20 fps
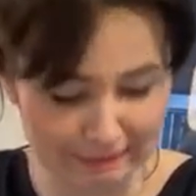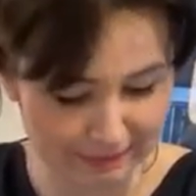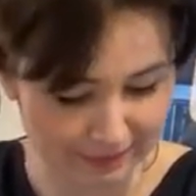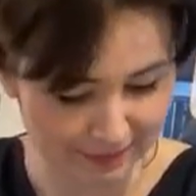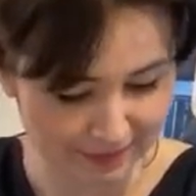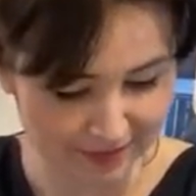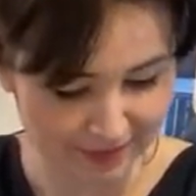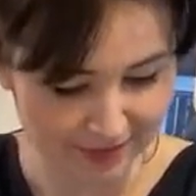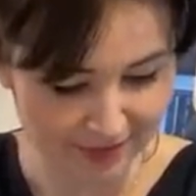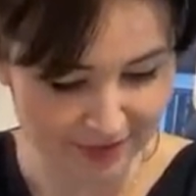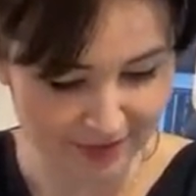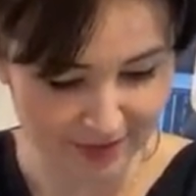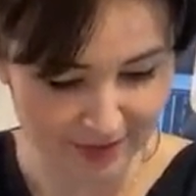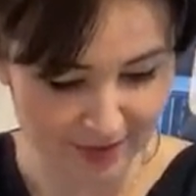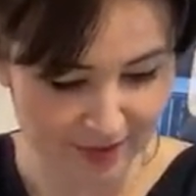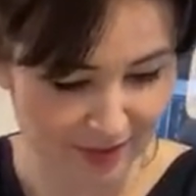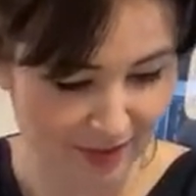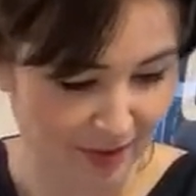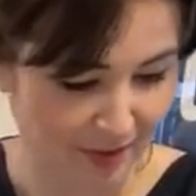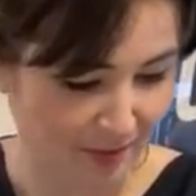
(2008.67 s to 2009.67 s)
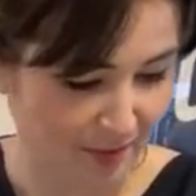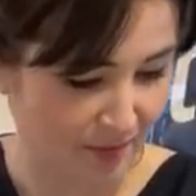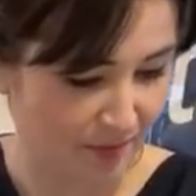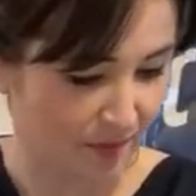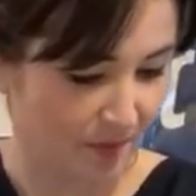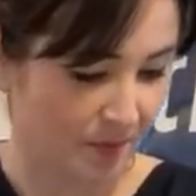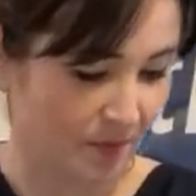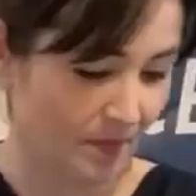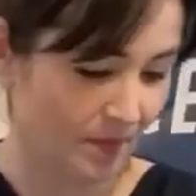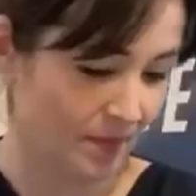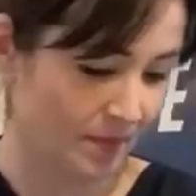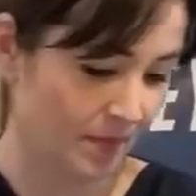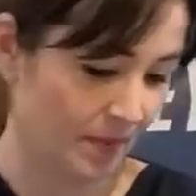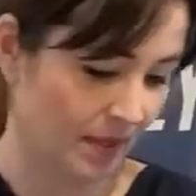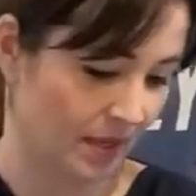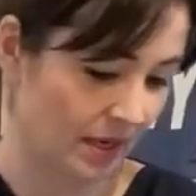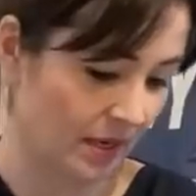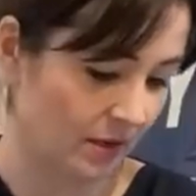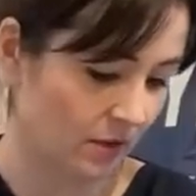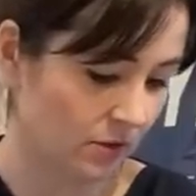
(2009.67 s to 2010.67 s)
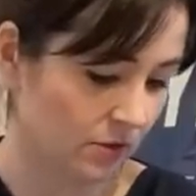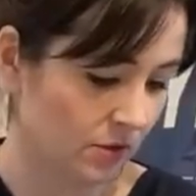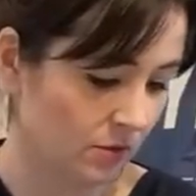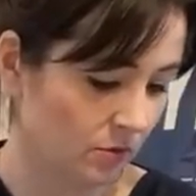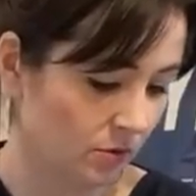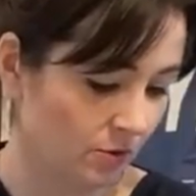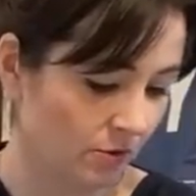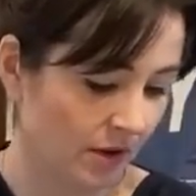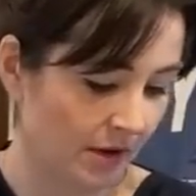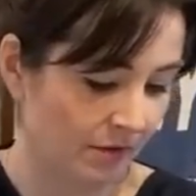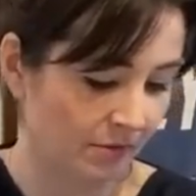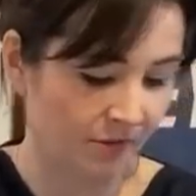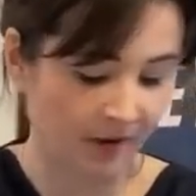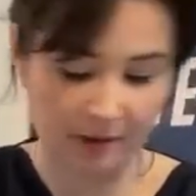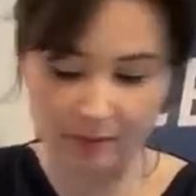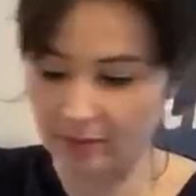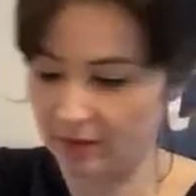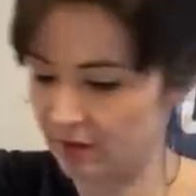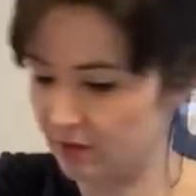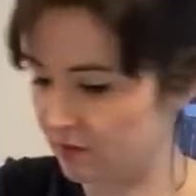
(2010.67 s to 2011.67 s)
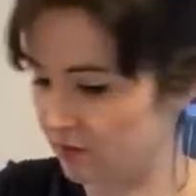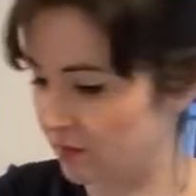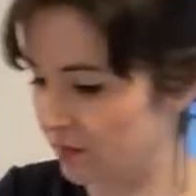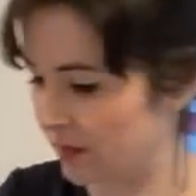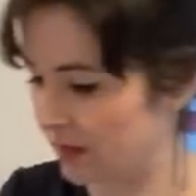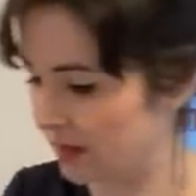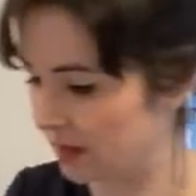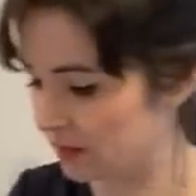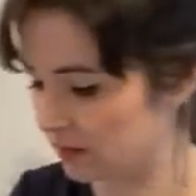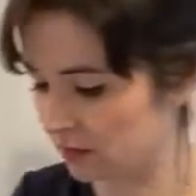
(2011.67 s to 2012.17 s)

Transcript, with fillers: But yeah, I got some great fabrics from there.